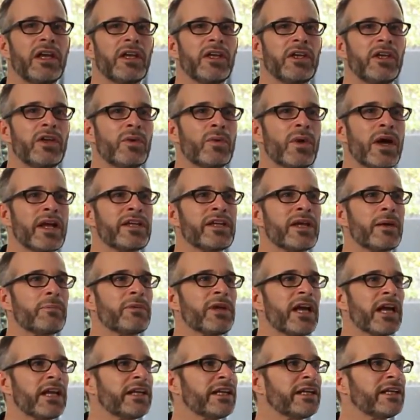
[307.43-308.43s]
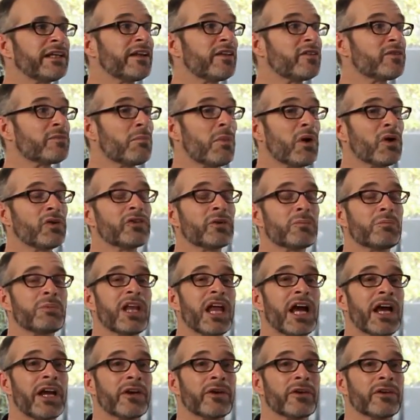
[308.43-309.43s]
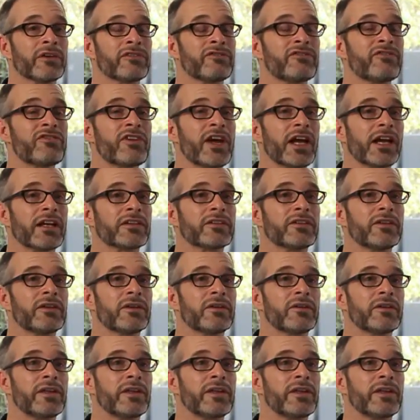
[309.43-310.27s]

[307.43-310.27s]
you end up getting this multiplier effect